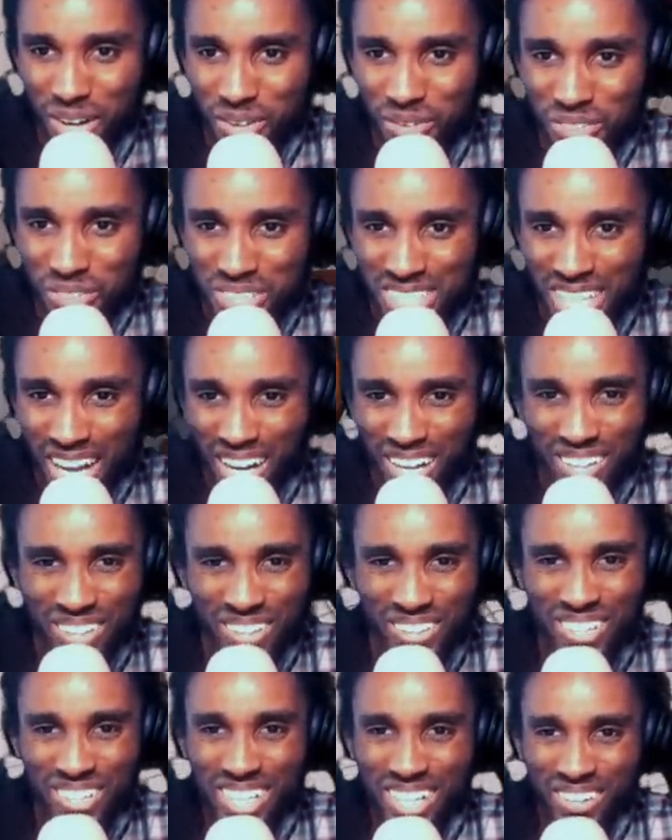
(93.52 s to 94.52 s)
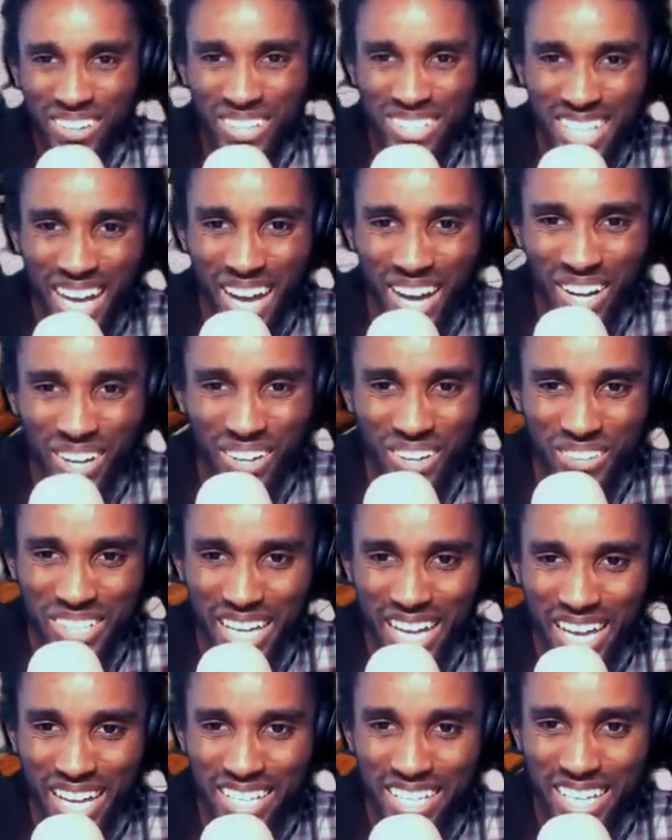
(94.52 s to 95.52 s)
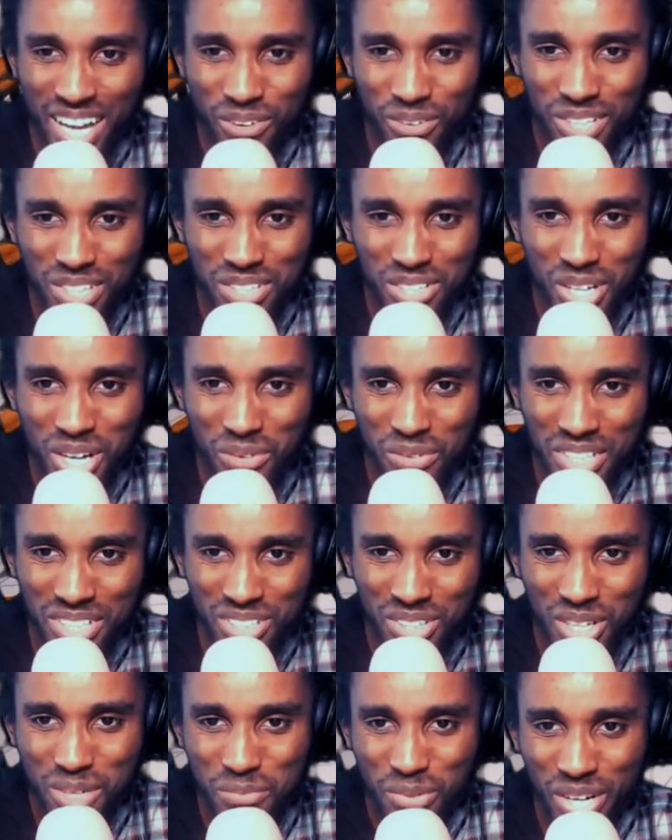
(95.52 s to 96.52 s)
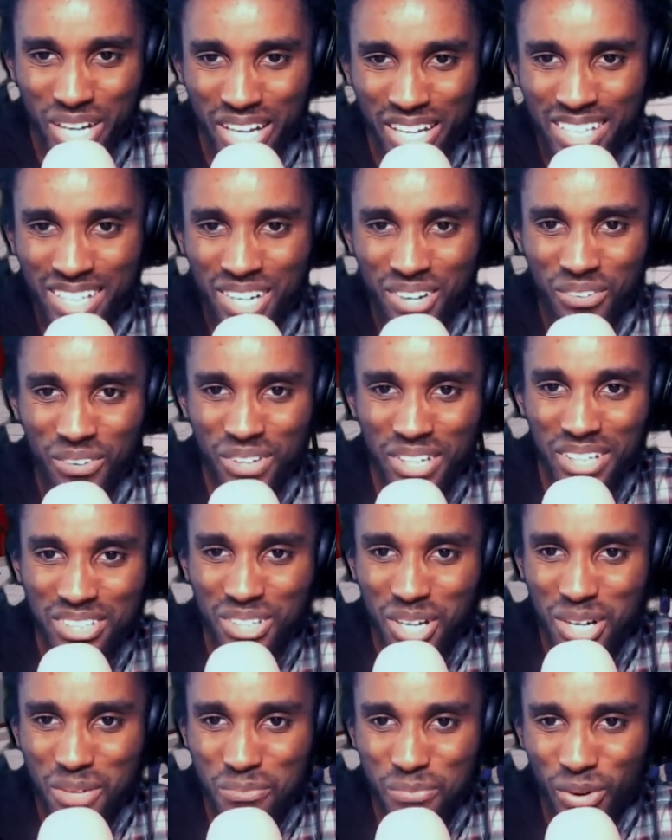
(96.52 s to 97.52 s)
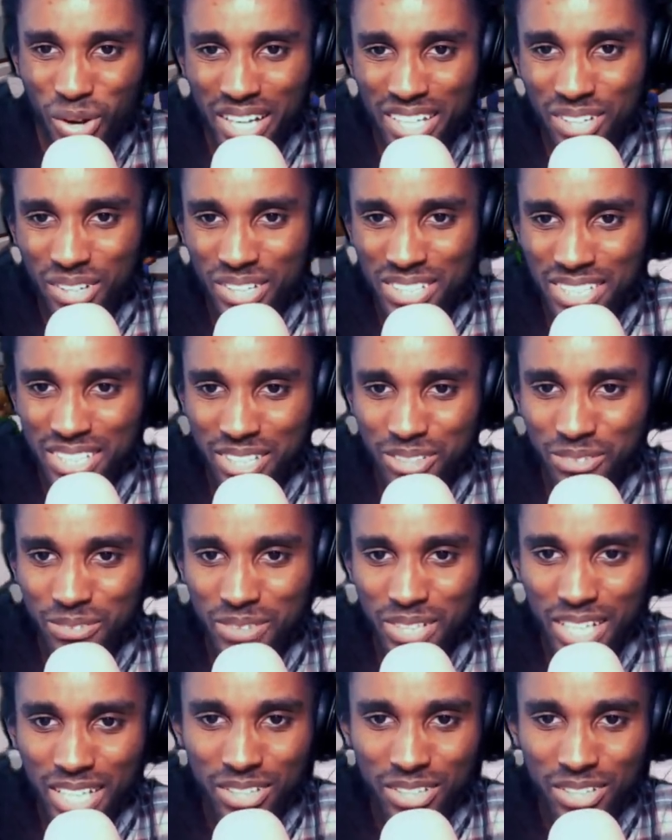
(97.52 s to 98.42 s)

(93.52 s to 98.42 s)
What's up? What's up? Yeah, yeah, what it up? What it up, boy? What it up, boy? Go to sleep.